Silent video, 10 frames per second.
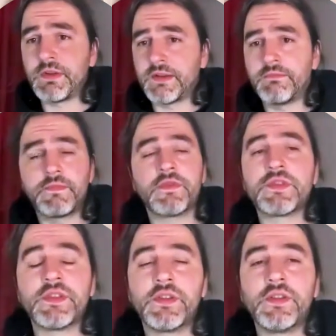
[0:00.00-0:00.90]
like there
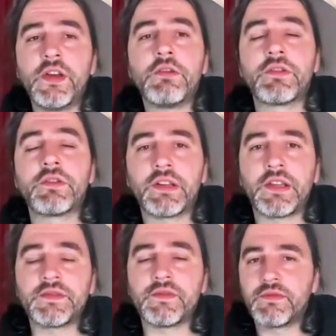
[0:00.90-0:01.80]
is no correct
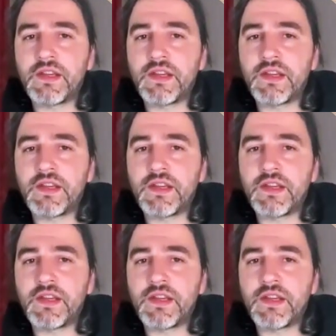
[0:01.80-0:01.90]
answer.